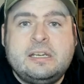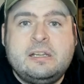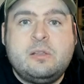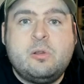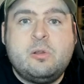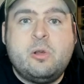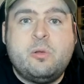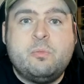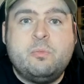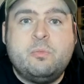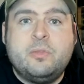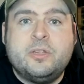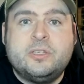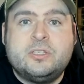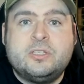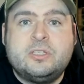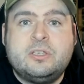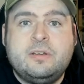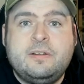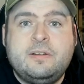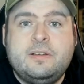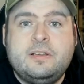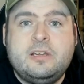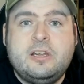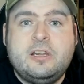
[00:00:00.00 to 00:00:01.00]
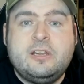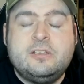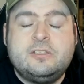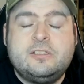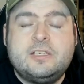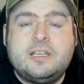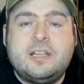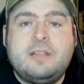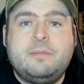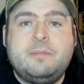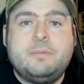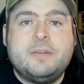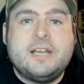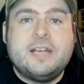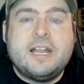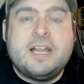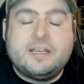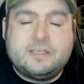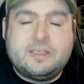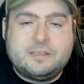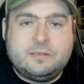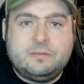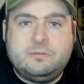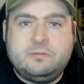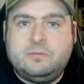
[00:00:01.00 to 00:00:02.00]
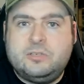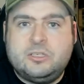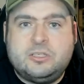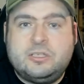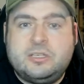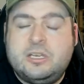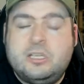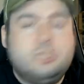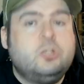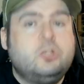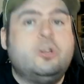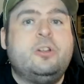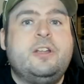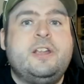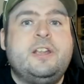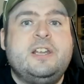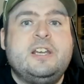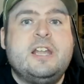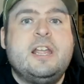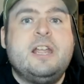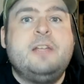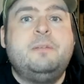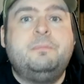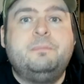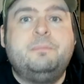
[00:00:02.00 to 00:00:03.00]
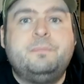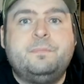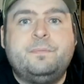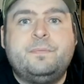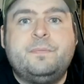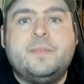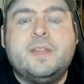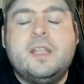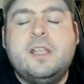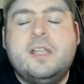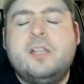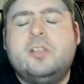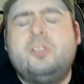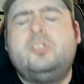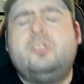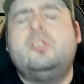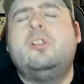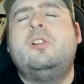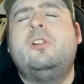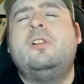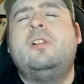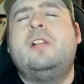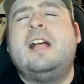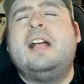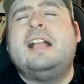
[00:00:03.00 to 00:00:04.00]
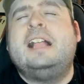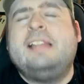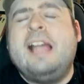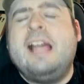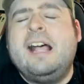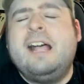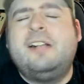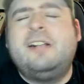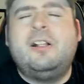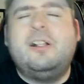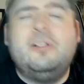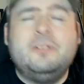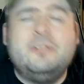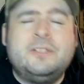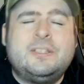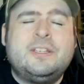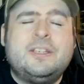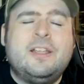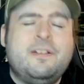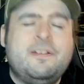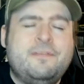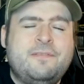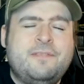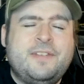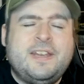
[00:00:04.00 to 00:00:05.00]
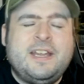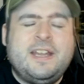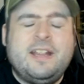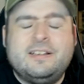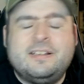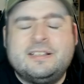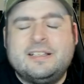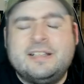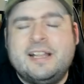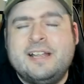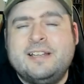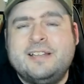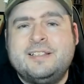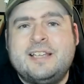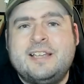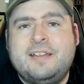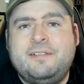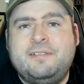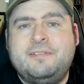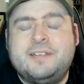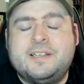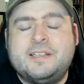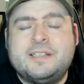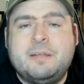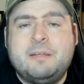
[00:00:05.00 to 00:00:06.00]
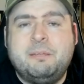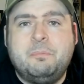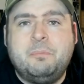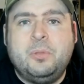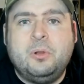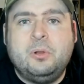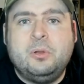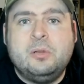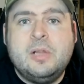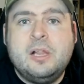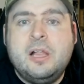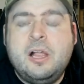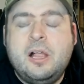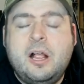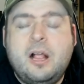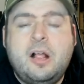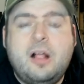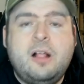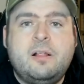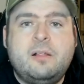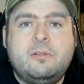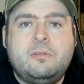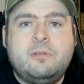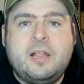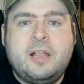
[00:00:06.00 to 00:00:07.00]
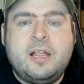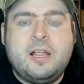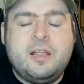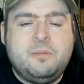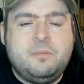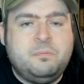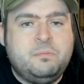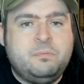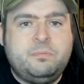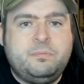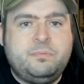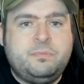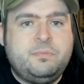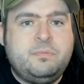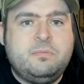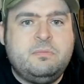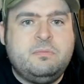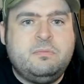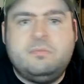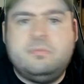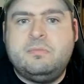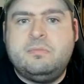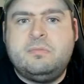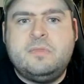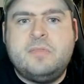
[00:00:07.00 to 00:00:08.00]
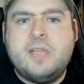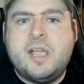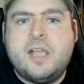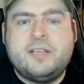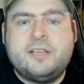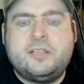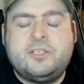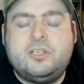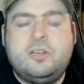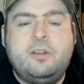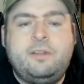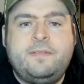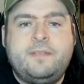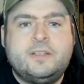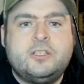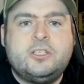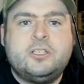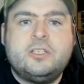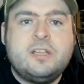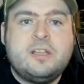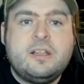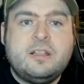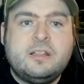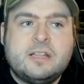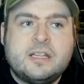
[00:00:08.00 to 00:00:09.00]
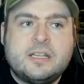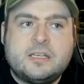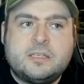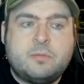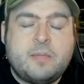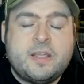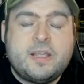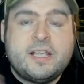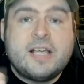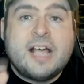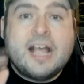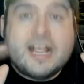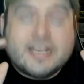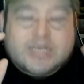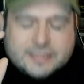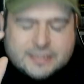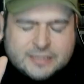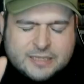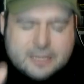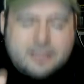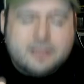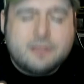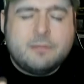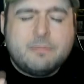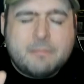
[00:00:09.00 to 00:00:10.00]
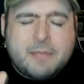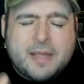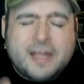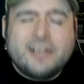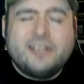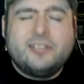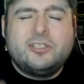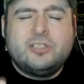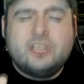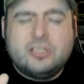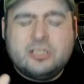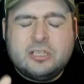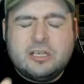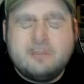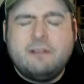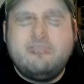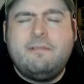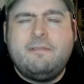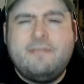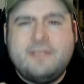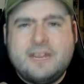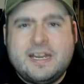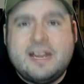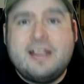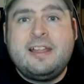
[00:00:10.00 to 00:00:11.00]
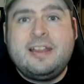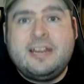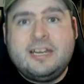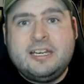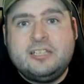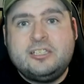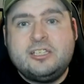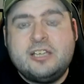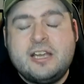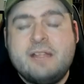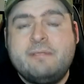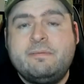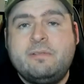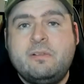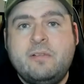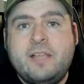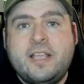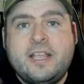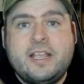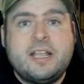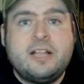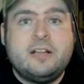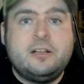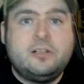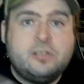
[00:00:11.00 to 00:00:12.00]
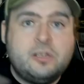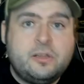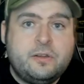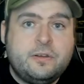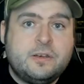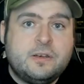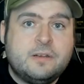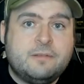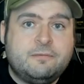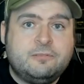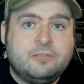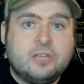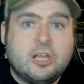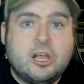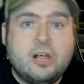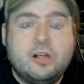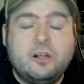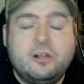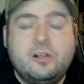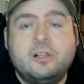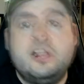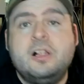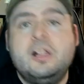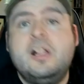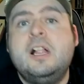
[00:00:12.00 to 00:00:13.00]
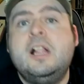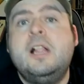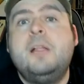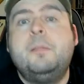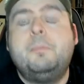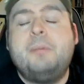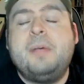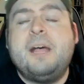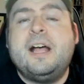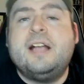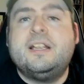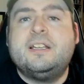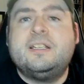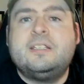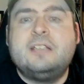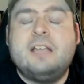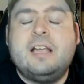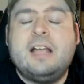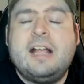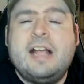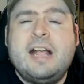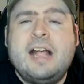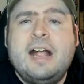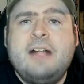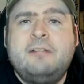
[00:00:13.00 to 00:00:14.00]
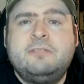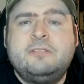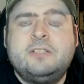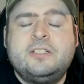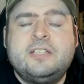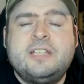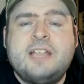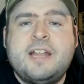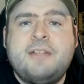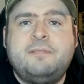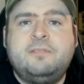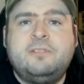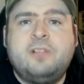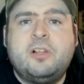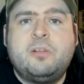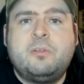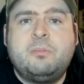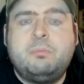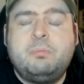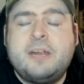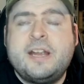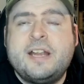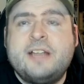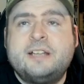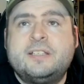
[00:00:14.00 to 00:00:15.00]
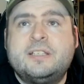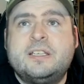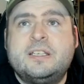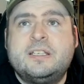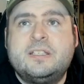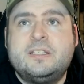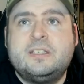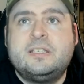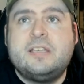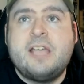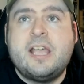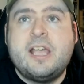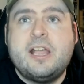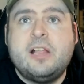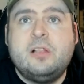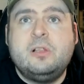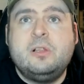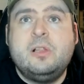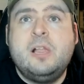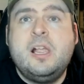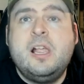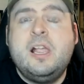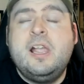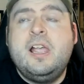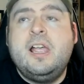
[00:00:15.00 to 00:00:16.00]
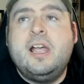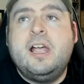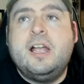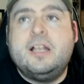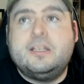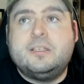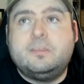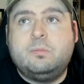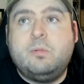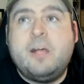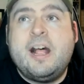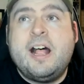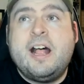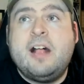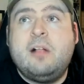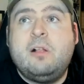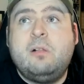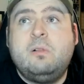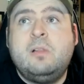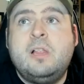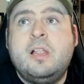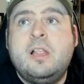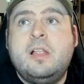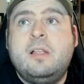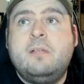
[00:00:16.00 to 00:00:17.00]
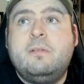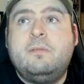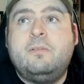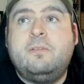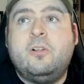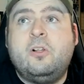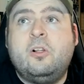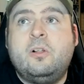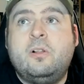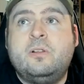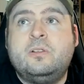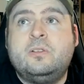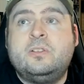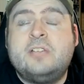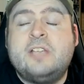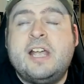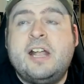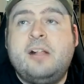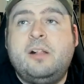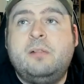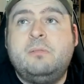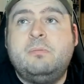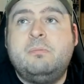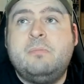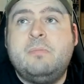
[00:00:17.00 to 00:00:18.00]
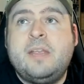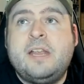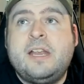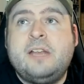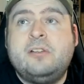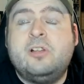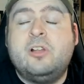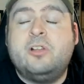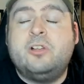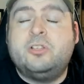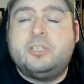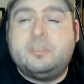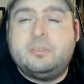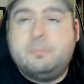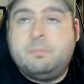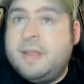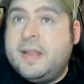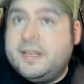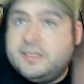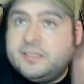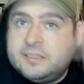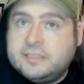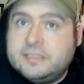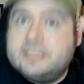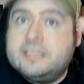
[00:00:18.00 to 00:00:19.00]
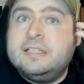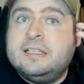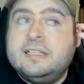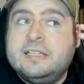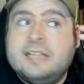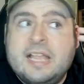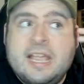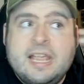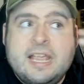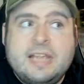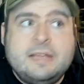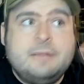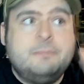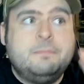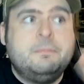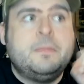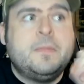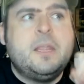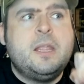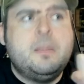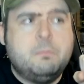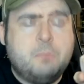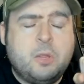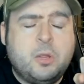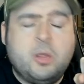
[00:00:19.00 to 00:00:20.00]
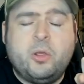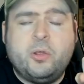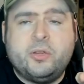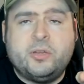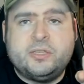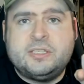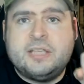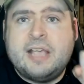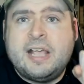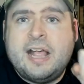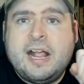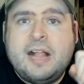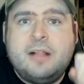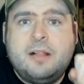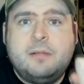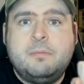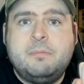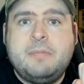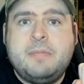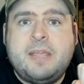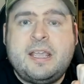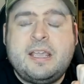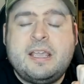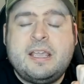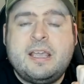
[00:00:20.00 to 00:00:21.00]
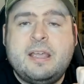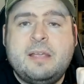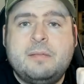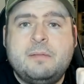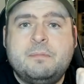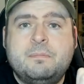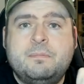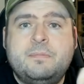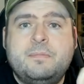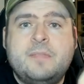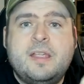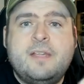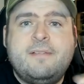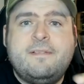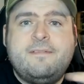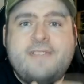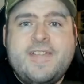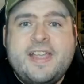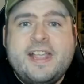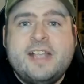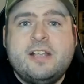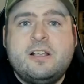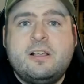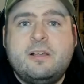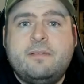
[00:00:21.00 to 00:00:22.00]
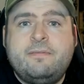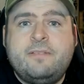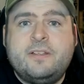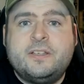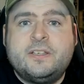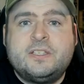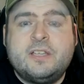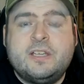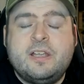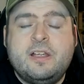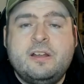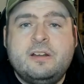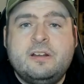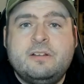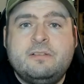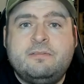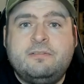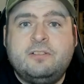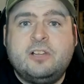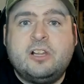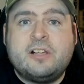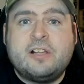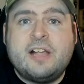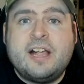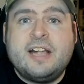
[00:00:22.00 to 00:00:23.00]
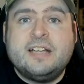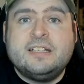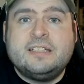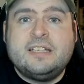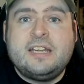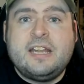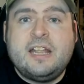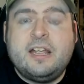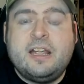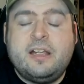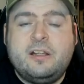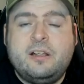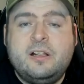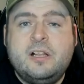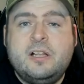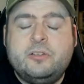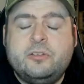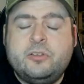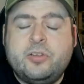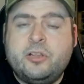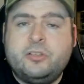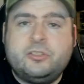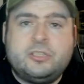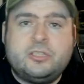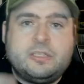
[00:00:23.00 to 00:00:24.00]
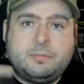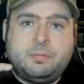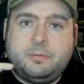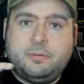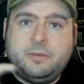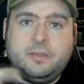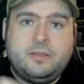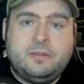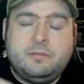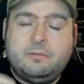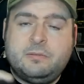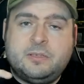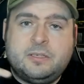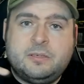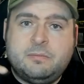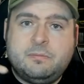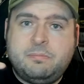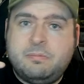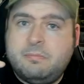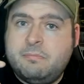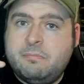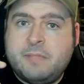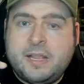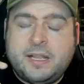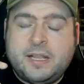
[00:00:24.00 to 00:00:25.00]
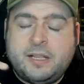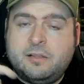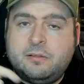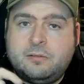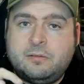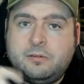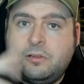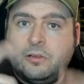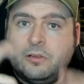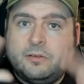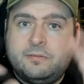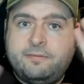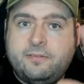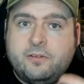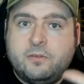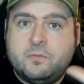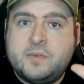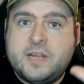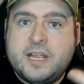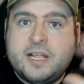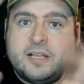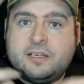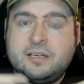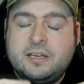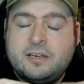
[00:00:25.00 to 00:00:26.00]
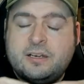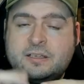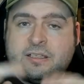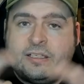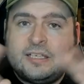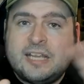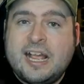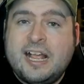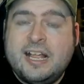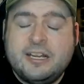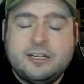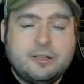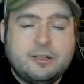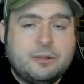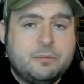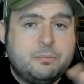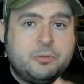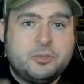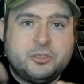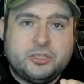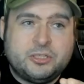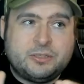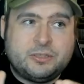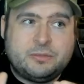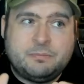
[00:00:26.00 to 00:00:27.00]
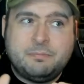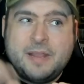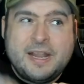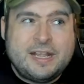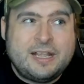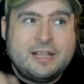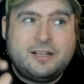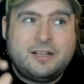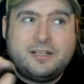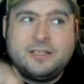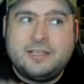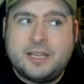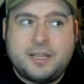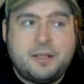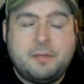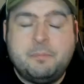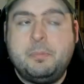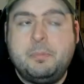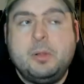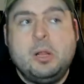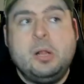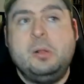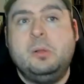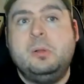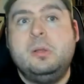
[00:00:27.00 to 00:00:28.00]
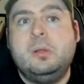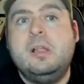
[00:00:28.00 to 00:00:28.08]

onwards doing YouTube and I just enjoying it. Sure, I lack on certain videos, like say for example, oh, um, there's nothing to do this week. I still manage to do a video each and every week, including a vlog. But I have to take vlog breaks as still as well for to help me not just mentally but also help me um, think of a certain vlog idea, not just for, to make a good thumbnail and a title, but just make it clickable